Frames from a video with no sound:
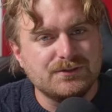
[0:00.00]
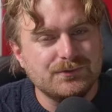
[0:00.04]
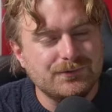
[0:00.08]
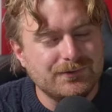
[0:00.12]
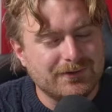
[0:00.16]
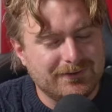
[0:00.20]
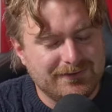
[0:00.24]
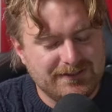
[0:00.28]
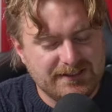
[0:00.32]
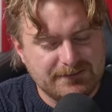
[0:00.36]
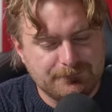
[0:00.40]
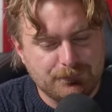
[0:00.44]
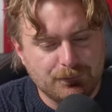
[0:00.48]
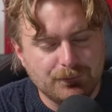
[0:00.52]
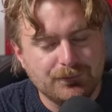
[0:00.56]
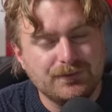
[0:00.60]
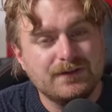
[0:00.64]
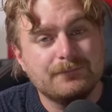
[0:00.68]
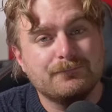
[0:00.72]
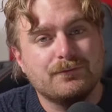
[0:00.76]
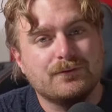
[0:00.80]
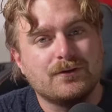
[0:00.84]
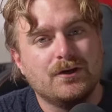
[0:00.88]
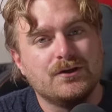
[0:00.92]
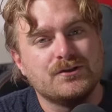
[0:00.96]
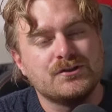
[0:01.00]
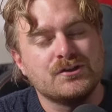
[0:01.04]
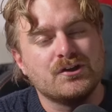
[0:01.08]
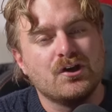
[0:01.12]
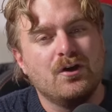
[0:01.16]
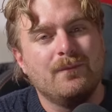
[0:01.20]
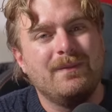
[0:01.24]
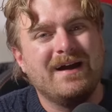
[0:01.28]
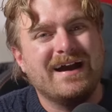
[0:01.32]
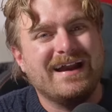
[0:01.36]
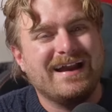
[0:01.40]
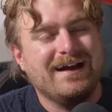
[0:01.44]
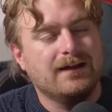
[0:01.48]
what we do know is Putin and
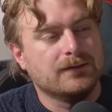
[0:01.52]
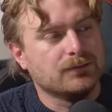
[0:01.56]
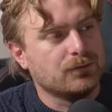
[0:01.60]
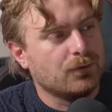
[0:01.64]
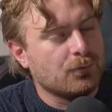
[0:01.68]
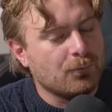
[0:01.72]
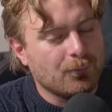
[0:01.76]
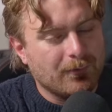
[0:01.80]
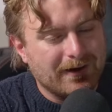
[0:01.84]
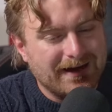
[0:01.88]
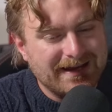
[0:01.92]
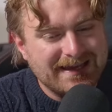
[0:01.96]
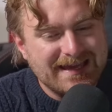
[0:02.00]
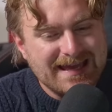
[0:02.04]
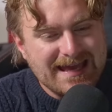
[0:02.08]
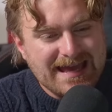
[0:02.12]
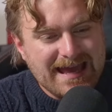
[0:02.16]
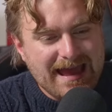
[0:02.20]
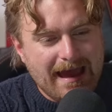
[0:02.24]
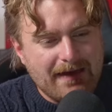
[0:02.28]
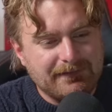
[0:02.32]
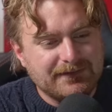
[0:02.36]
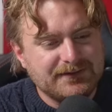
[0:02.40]
Prigozhin go back a long way.